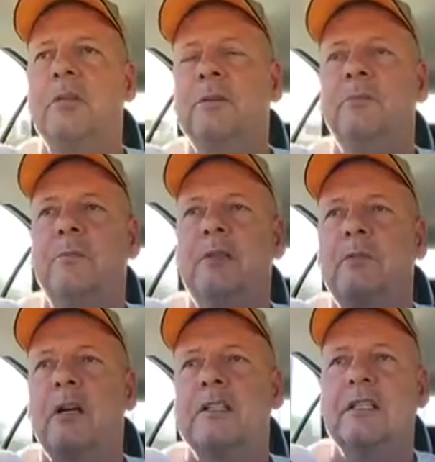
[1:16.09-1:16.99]
He
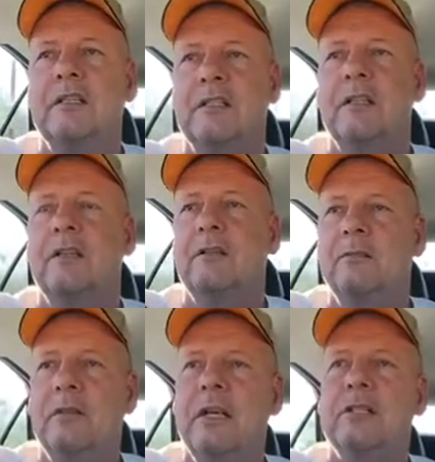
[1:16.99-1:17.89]
rocks. He's
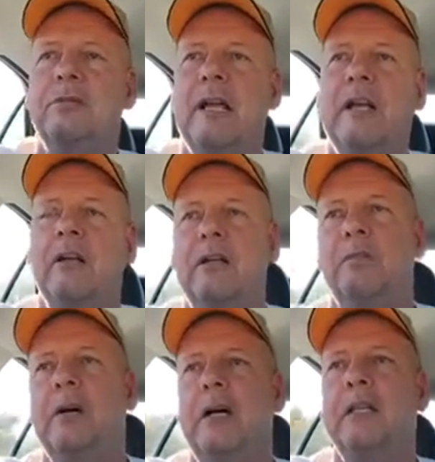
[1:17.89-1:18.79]
an
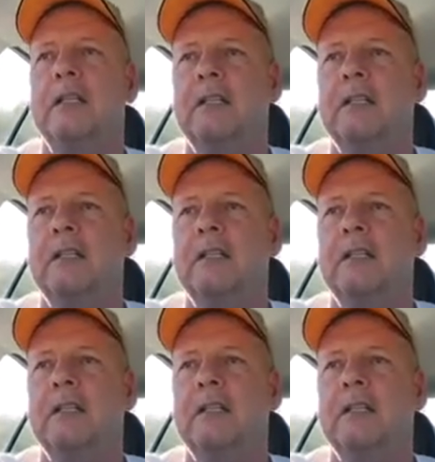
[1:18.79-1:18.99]
ex-Blackhawk pilot